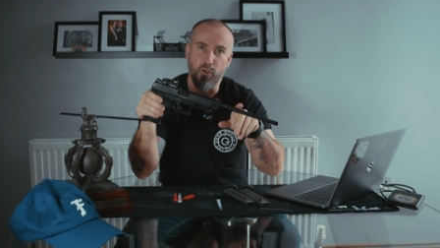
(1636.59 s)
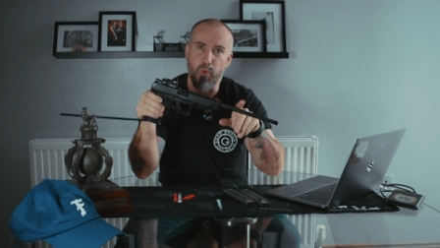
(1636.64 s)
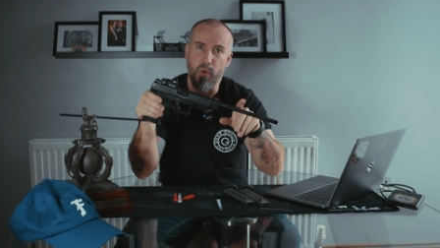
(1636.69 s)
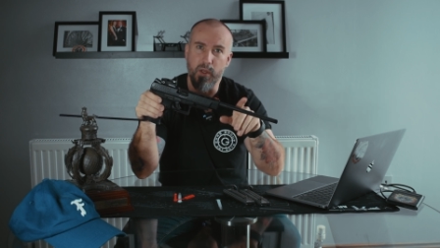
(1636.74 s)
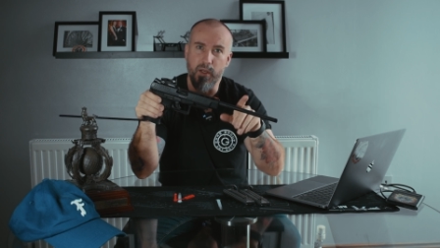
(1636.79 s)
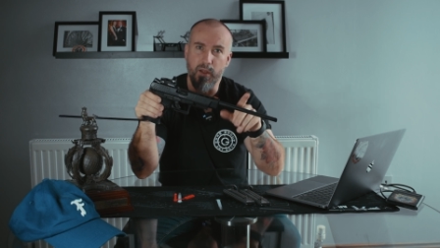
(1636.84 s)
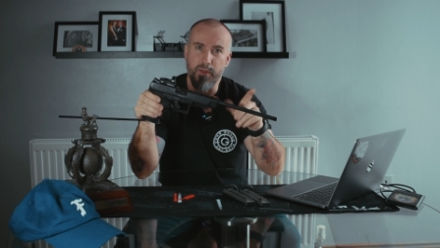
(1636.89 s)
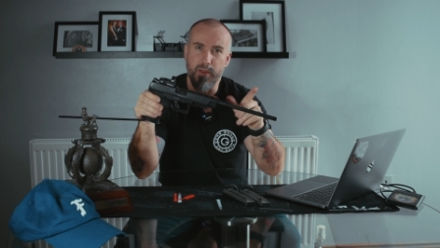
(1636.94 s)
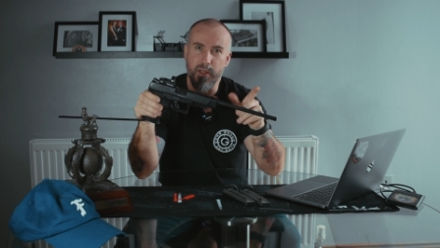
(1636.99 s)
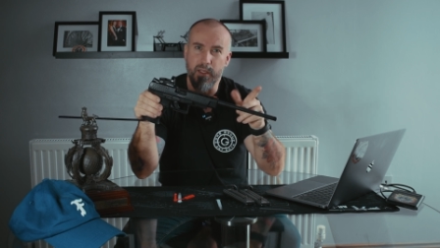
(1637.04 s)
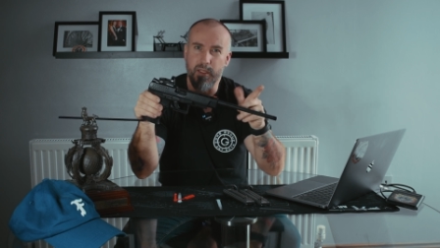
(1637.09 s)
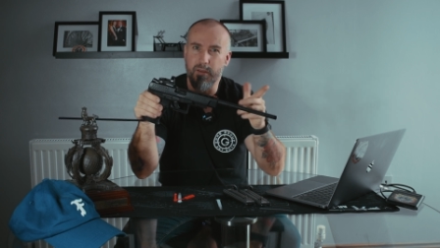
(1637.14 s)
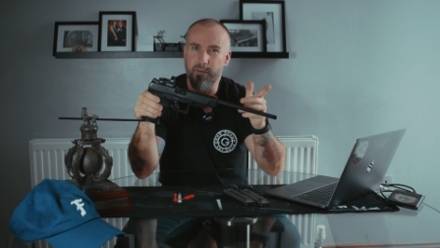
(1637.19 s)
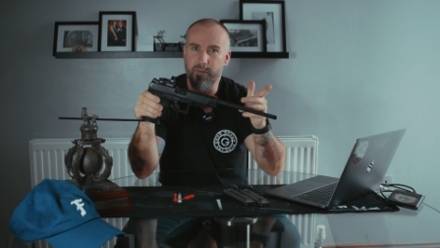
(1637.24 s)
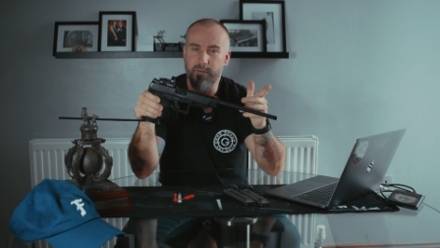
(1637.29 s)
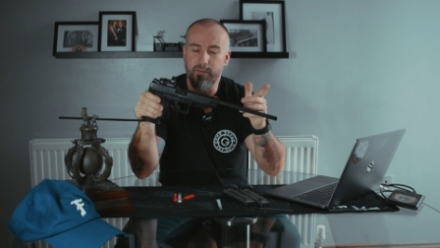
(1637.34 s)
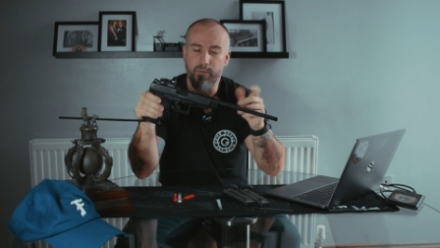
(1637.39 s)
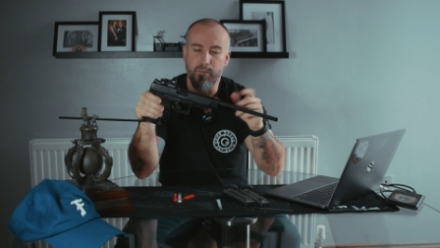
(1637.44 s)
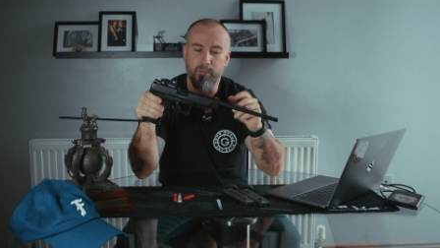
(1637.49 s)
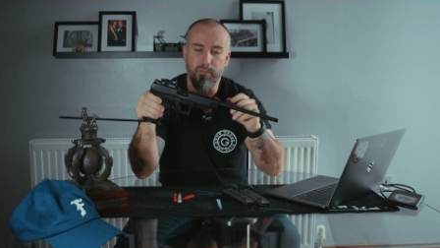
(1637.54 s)
quid, I think,
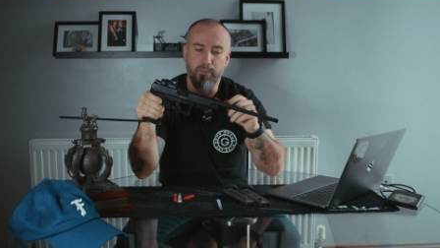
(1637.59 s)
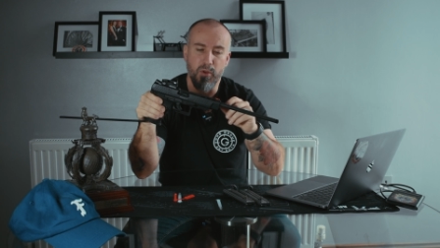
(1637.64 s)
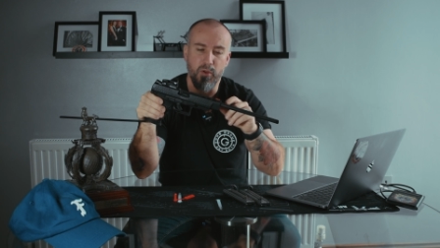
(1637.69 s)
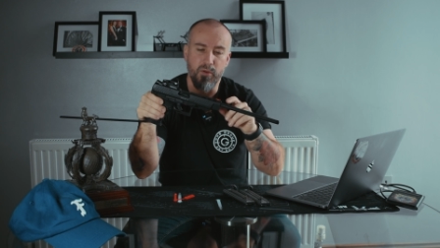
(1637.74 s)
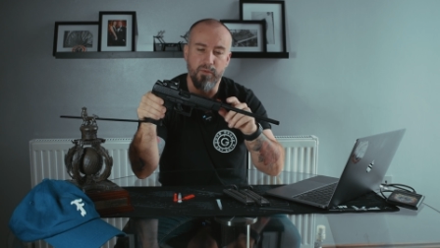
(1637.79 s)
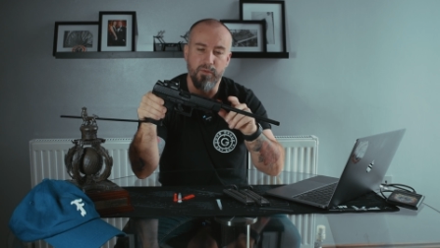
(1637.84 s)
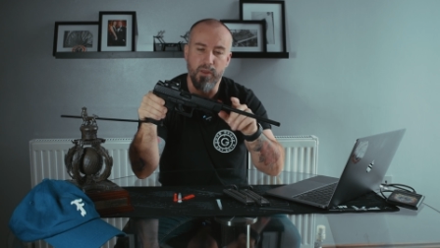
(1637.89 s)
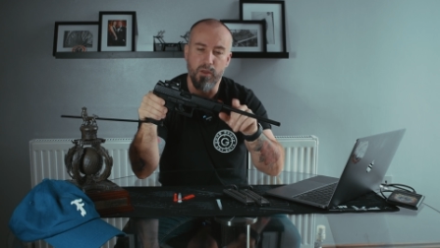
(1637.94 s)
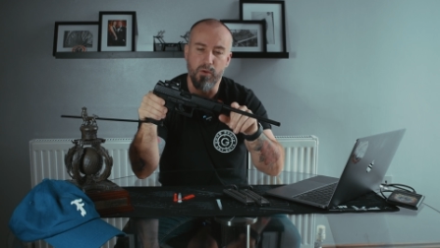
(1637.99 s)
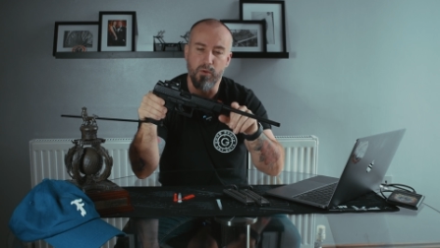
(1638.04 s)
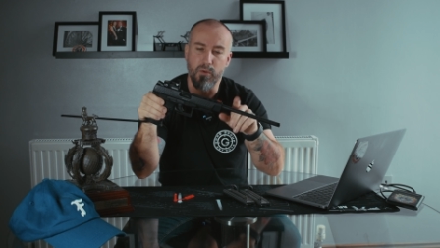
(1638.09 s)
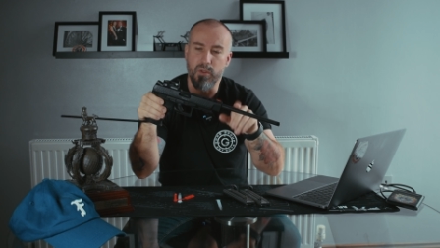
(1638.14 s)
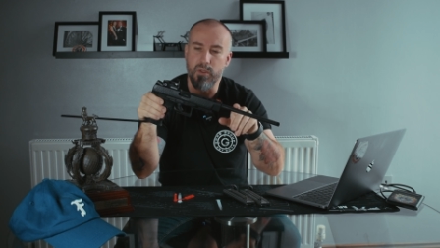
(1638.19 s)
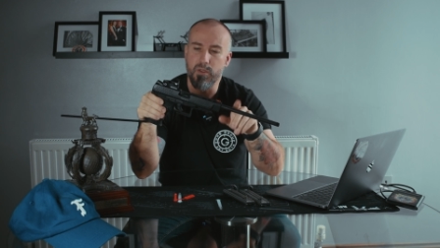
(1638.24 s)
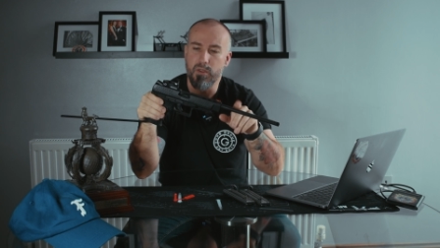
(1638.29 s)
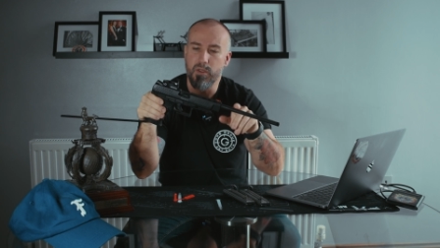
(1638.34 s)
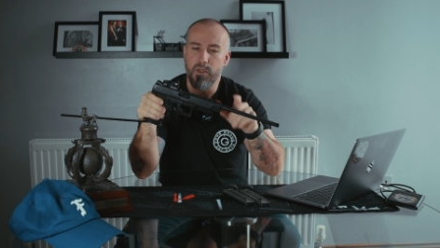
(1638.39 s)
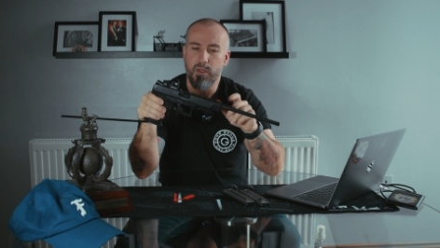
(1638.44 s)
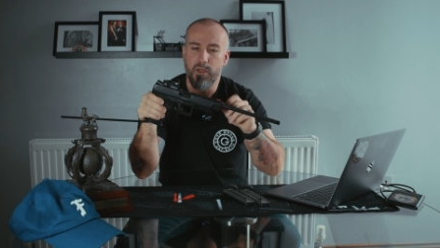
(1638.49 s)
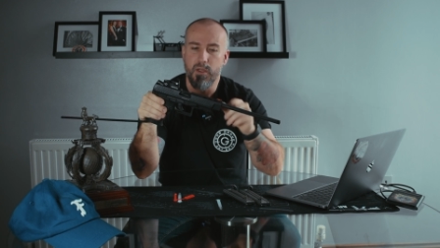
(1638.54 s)
from Bluefields.